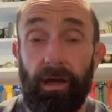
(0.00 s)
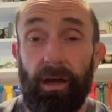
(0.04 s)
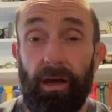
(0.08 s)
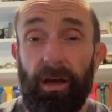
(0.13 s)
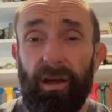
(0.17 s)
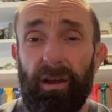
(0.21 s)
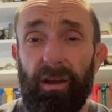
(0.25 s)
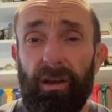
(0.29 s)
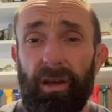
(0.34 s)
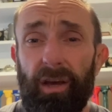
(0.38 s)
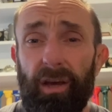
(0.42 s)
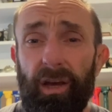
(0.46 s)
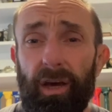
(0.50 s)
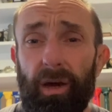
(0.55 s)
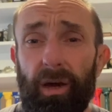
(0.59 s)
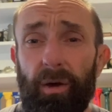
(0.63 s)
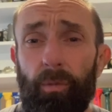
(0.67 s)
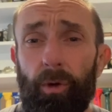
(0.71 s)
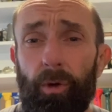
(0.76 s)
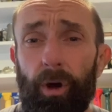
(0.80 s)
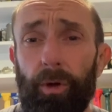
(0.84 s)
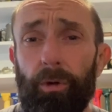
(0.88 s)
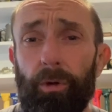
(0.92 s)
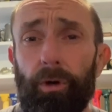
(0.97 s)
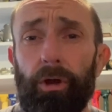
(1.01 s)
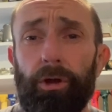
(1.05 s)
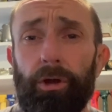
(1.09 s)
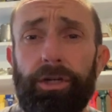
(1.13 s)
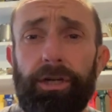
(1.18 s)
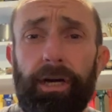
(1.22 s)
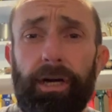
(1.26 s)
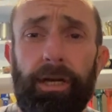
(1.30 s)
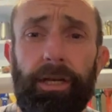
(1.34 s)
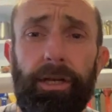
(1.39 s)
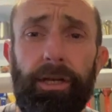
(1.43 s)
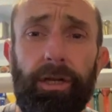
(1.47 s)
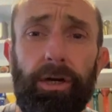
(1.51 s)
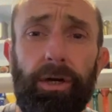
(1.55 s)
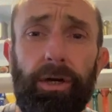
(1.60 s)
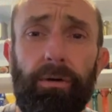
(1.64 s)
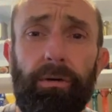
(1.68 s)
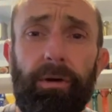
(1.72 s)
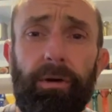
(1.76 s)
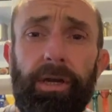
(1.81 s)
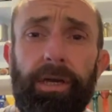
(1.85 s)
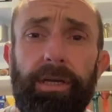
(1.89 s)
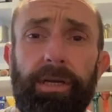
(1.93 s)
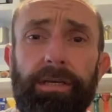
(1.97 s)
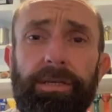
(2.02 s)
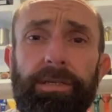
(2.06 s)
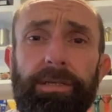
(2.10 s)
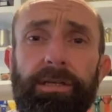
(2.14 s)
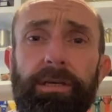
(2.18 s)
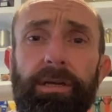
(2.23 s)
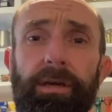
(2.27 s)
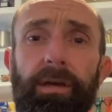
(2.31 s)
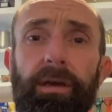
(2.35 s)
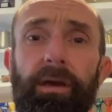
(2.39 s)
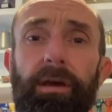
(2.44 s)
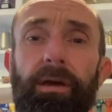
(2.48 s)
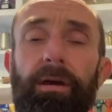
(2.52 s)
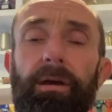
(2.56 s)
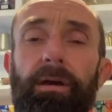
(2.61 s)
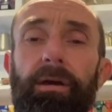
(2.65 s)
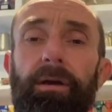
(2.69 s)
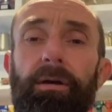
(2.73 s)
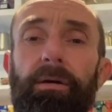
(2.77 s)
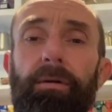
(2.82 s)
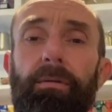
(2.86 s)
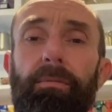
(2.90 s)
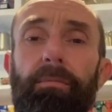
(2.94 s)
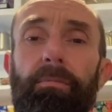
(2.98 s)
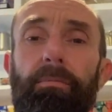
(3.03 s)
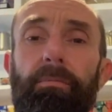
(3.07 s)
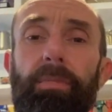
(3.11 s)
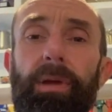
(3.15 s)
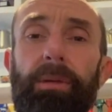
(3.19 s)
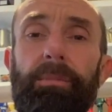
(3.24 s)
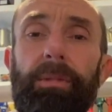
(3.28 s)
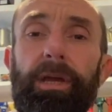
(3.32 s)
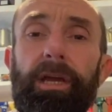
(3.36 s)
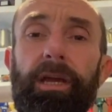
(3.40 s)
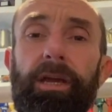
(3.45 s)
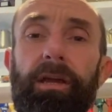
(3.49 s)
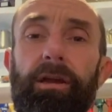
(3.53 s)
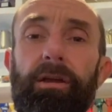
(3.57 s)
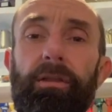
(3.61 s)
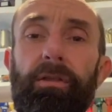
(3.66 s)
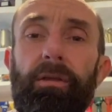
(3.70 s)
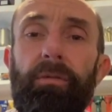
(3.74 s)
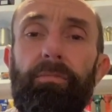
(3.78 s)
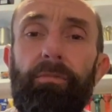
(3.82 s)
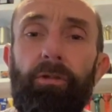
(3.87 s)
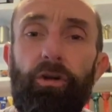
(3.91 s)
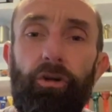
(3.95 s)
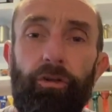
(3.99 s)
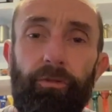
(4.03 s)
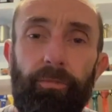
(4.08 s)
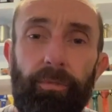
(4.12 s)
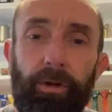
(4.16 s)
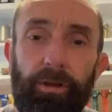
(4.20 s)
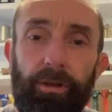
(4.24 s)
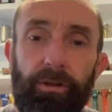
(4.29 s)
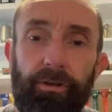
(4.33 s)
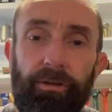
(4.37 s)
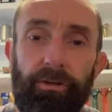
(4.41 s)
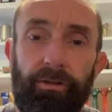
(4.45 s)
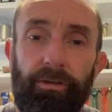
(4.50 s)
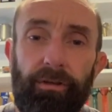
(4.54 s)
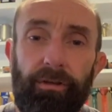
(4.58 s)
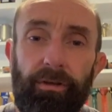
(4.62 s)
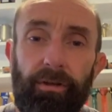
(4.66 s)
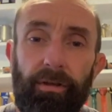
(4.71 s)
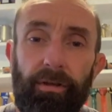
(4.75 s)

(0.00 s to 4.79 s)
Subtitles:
and what you want to try and do is mimic the movements